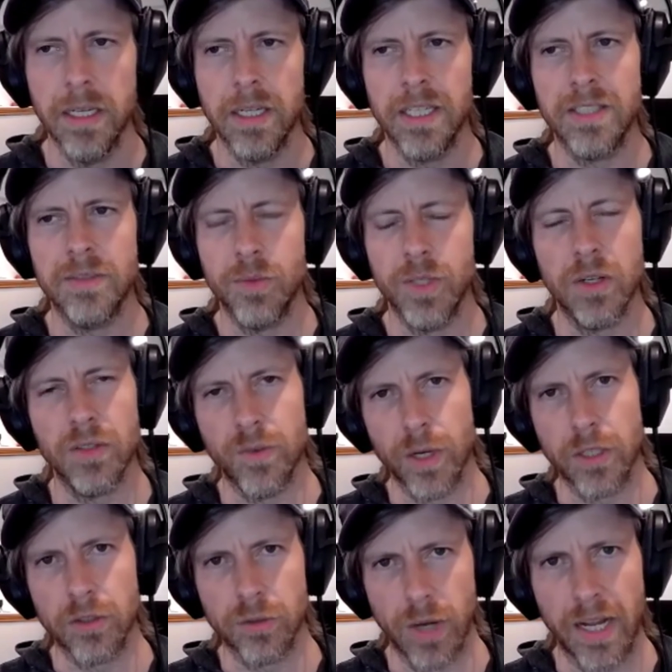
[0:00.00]
It's very
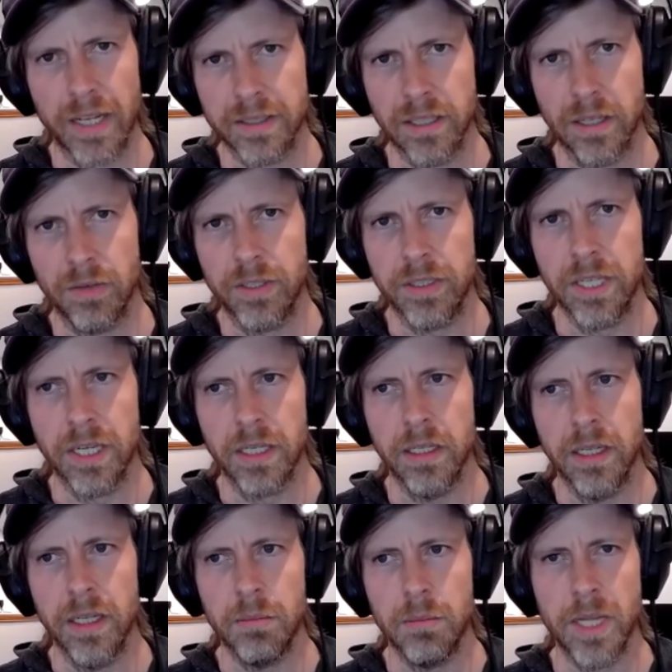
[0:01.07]
dry stuff. It's not
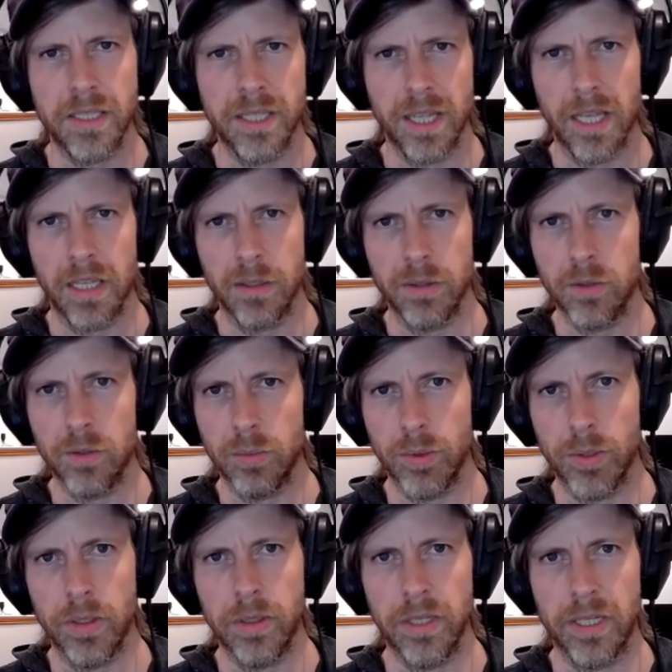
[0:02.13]
meant to get you
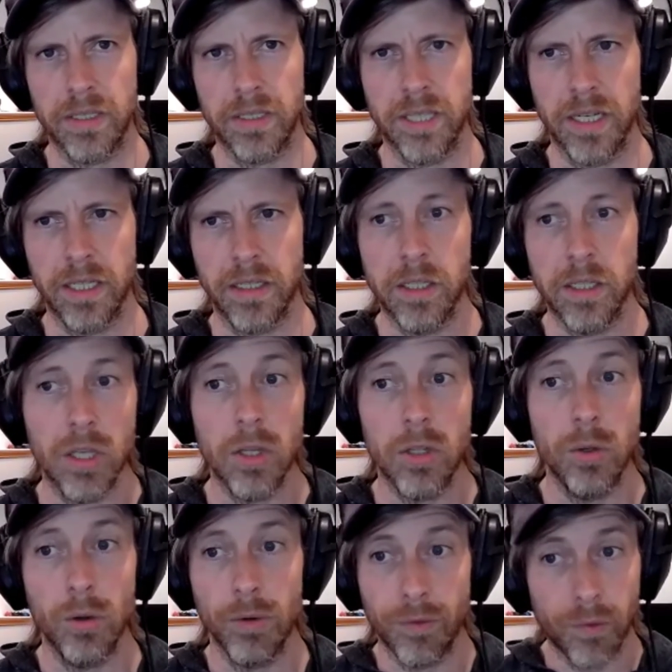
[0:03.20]
super excited.
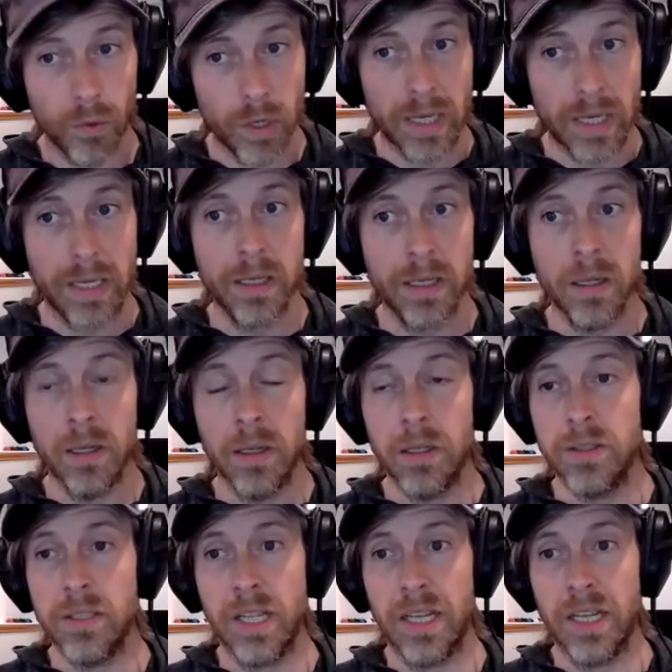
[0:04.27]
You're free
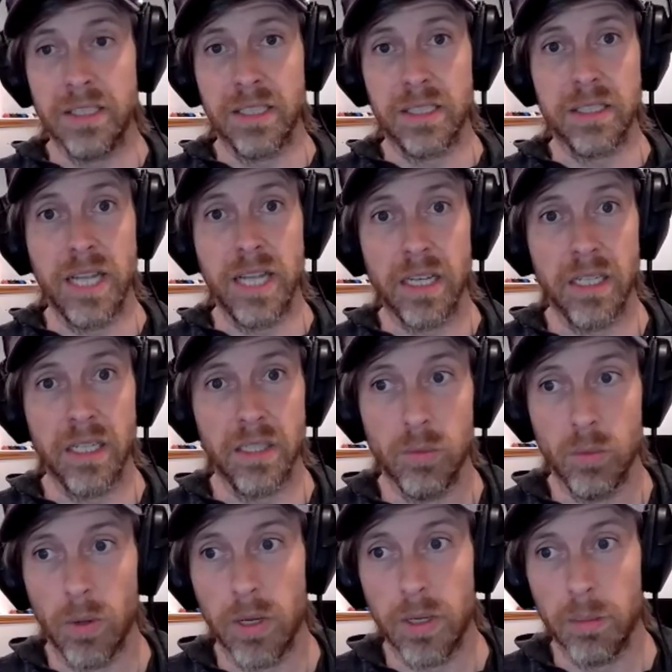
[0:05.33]
to get as excited as you
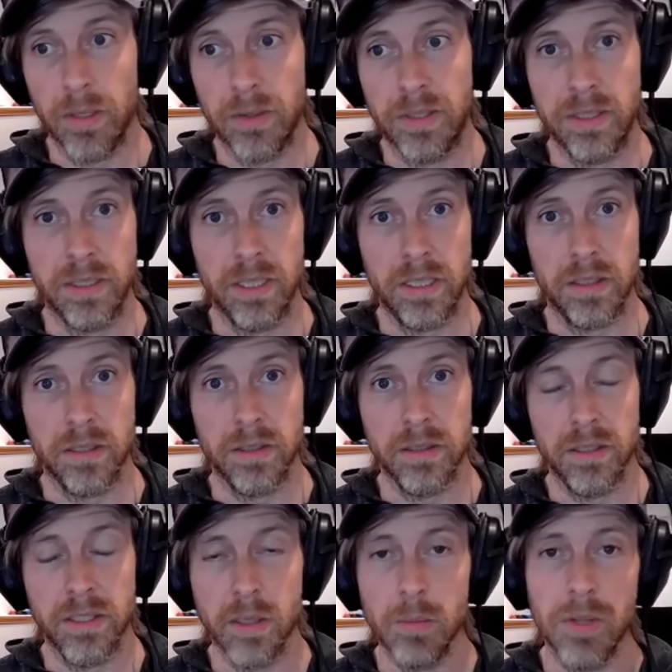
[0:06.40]
want about these things.
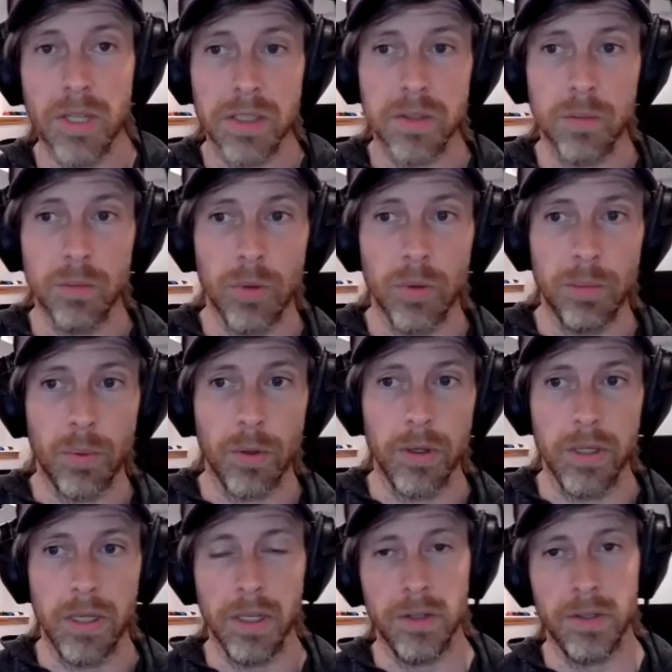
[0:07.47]
Some things are more important
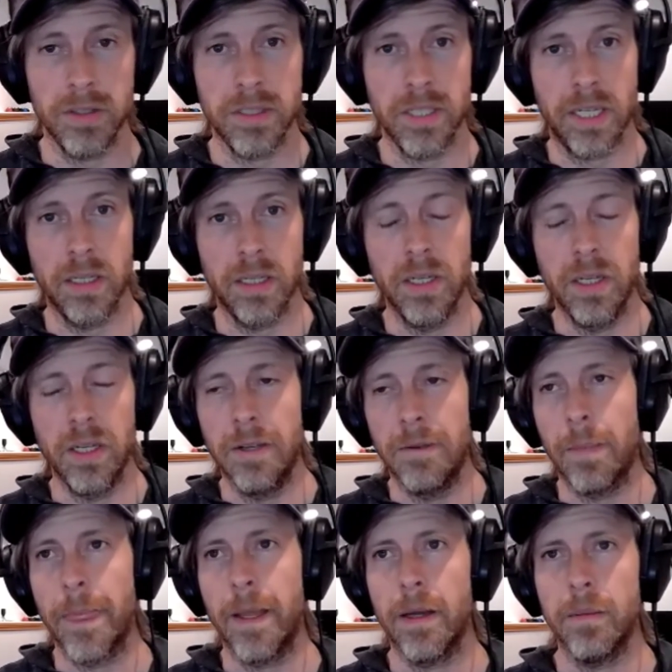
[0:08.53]
than others. Like
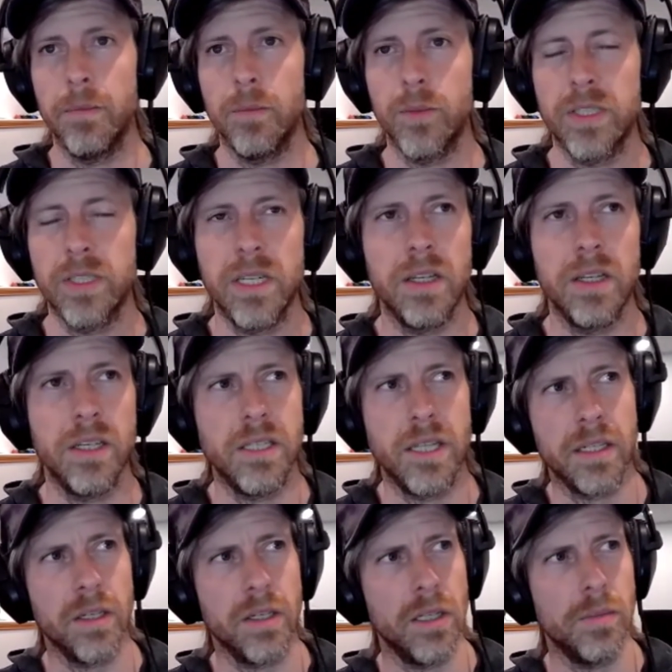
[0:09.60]
we sent out a
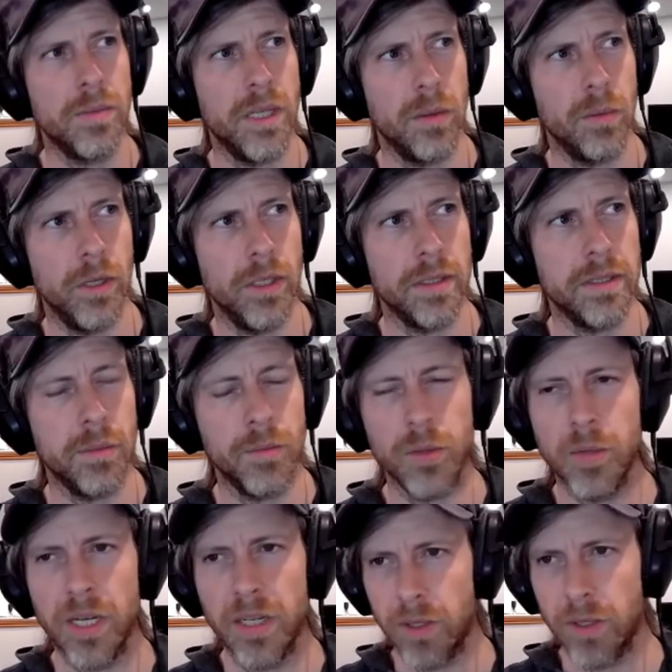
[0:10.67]
technical update once, and we
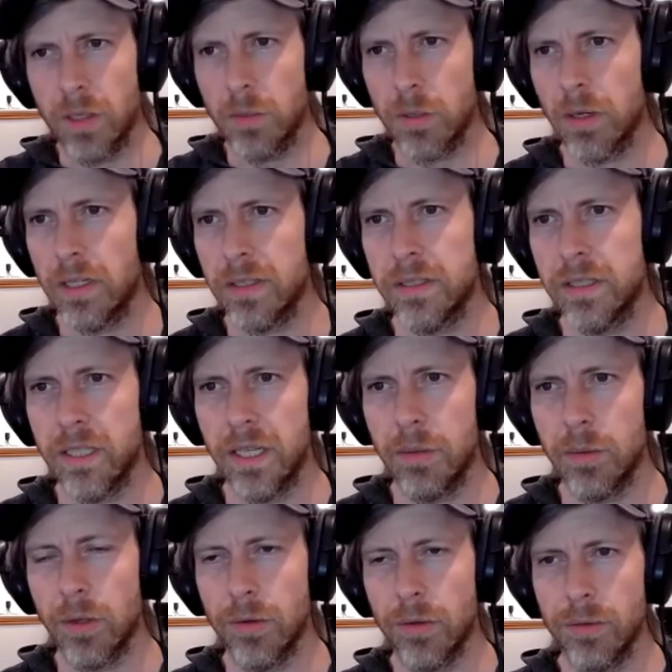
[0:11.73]
might even come across it today.
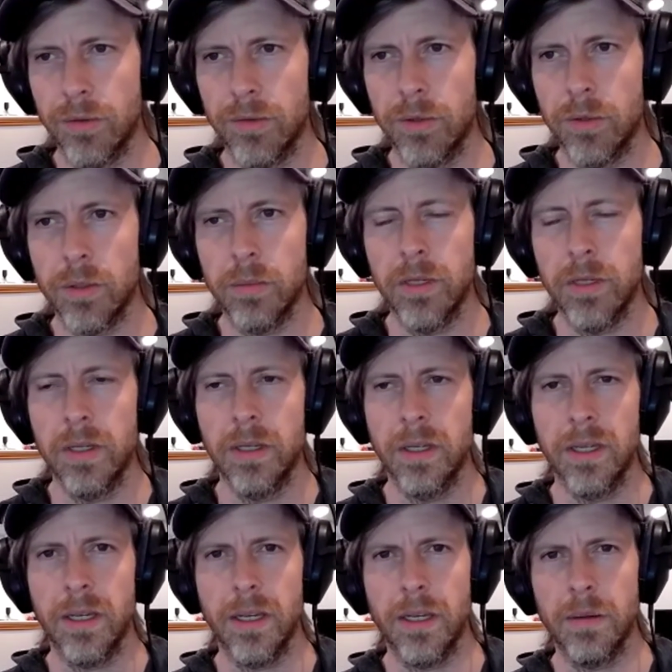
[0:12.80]
We'll go through a few of
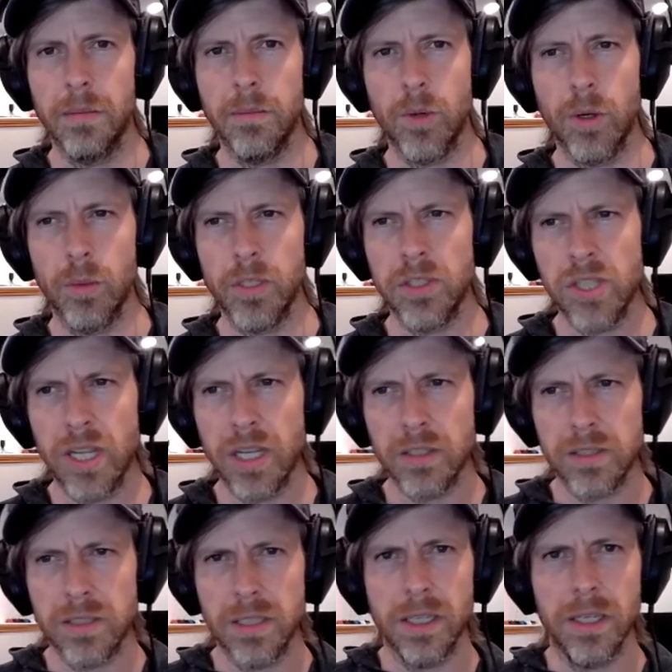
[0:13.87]
them where we
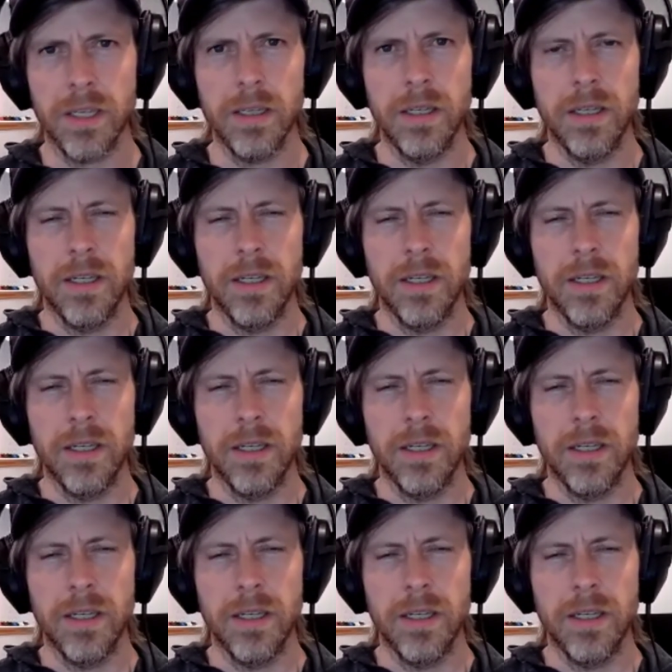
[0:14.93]
changed the